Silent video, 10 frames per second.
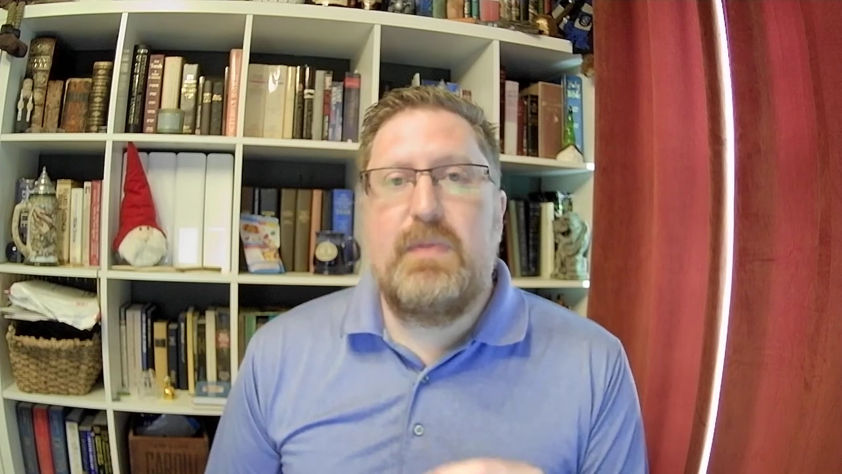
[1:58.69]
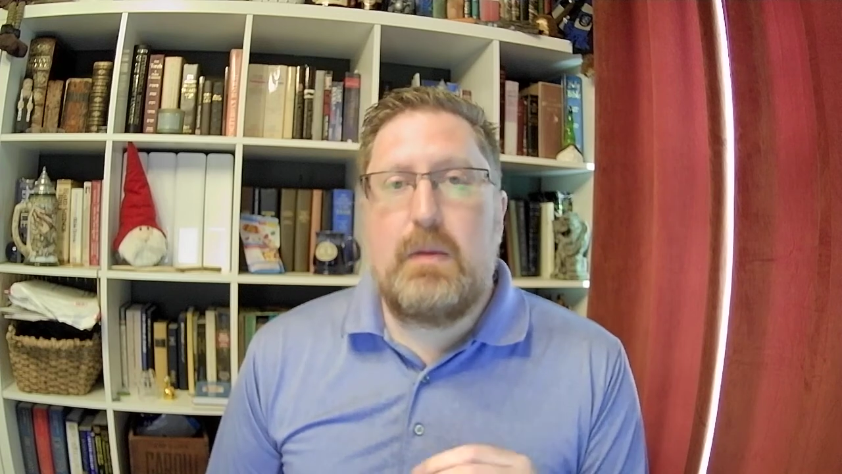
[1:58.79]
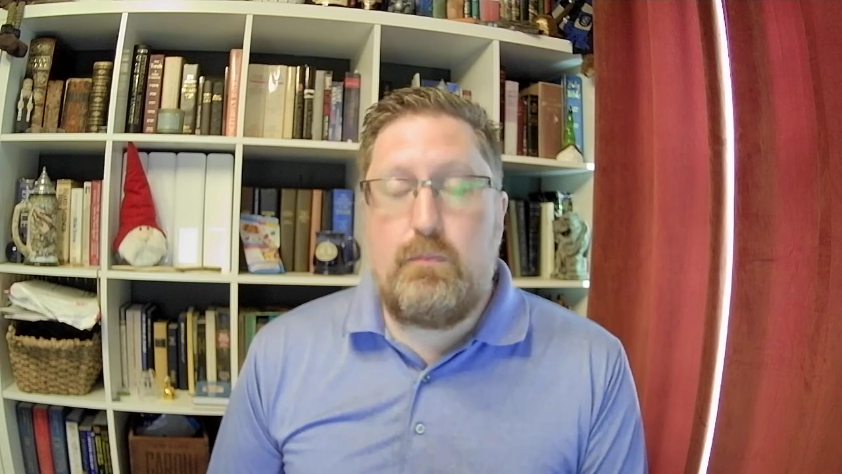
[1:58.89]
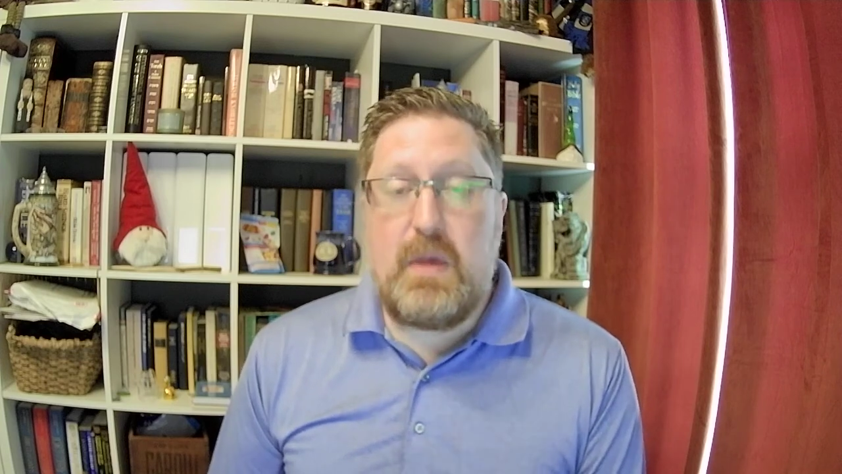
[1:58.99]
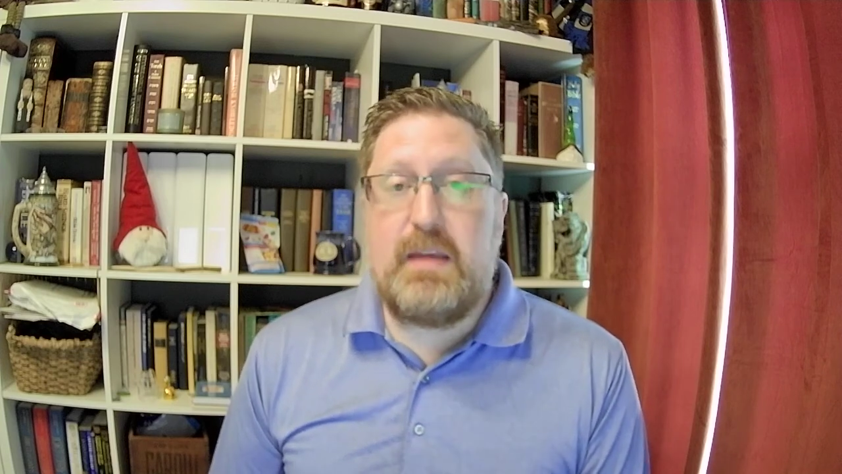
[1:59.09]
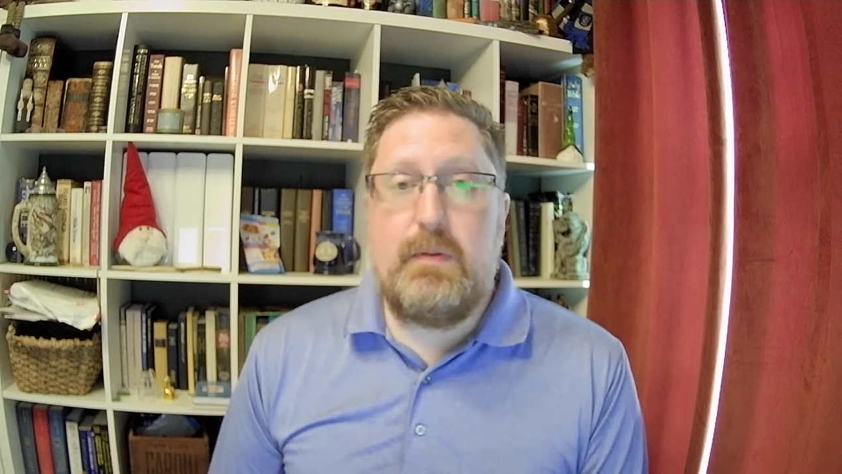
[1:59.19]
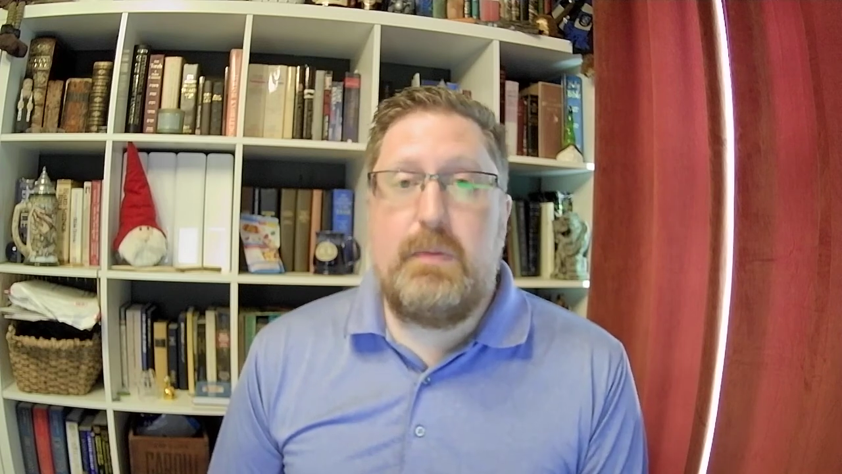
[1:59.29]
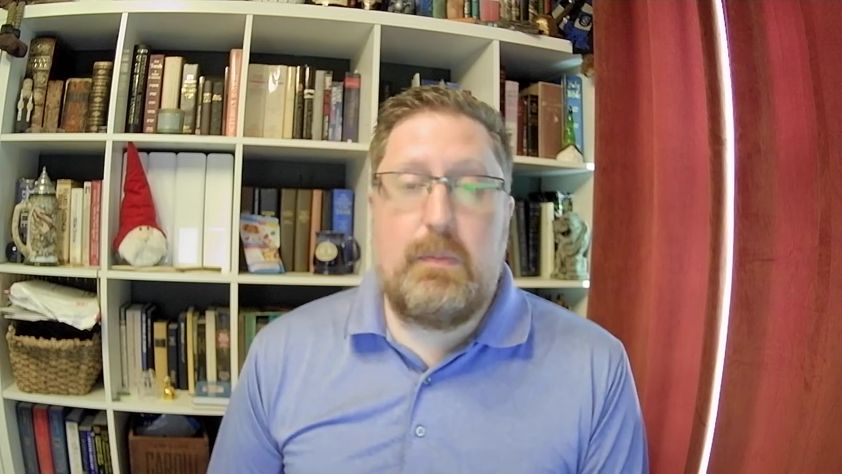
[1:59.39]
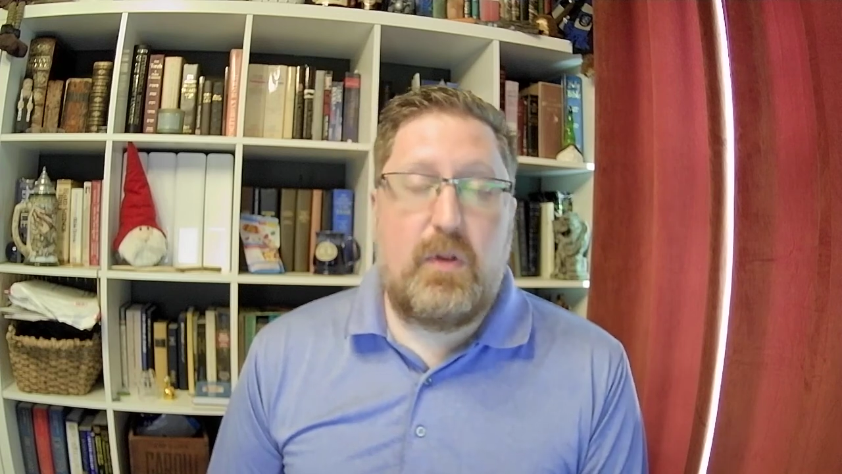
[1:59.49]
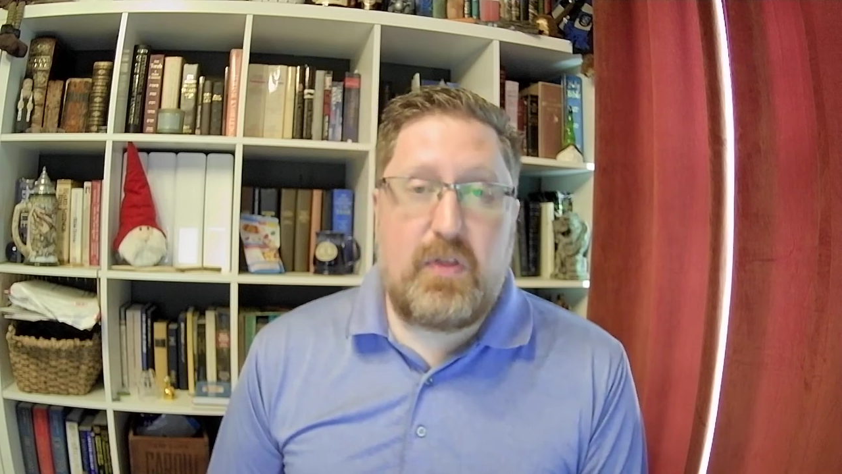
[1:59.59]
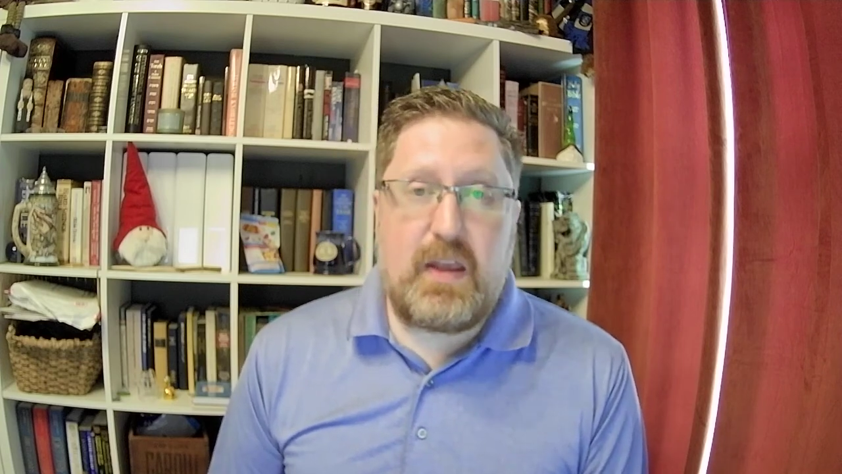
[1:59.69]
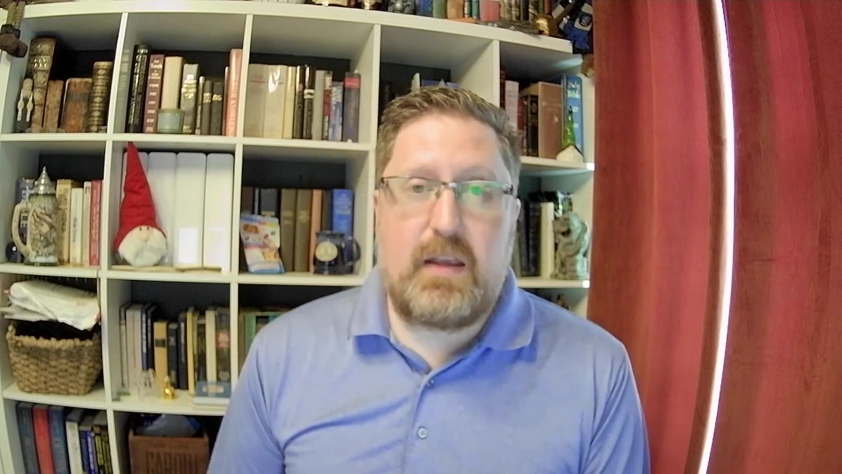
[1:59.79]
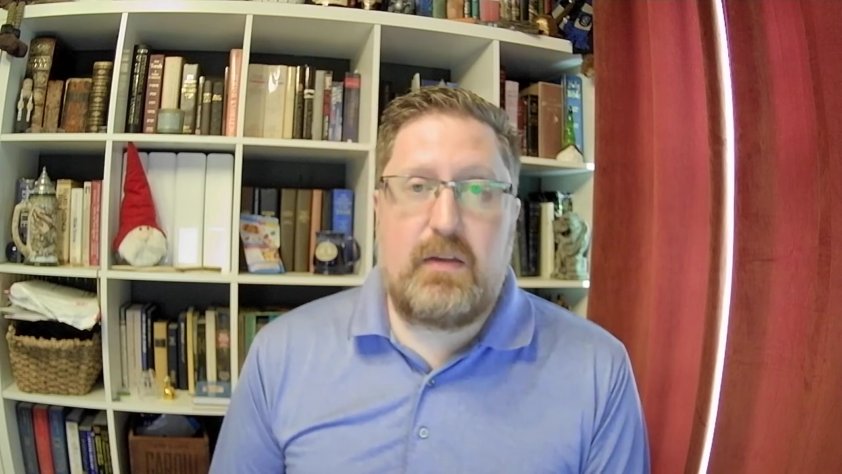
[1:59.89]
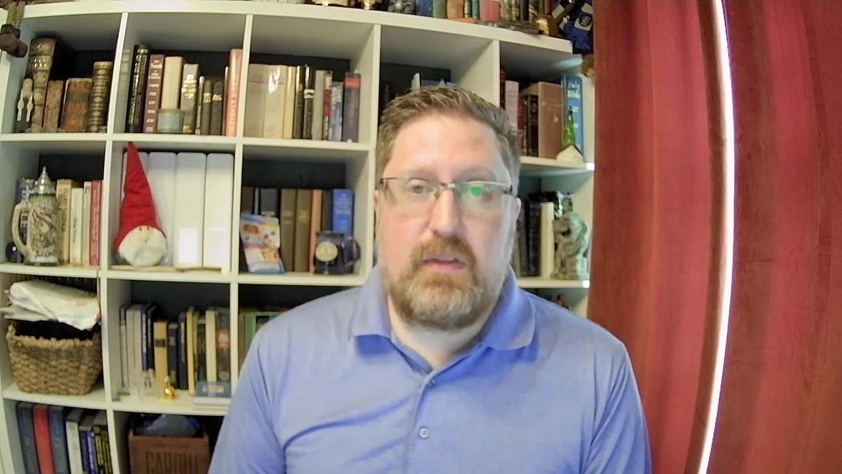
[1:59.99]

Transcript: making people think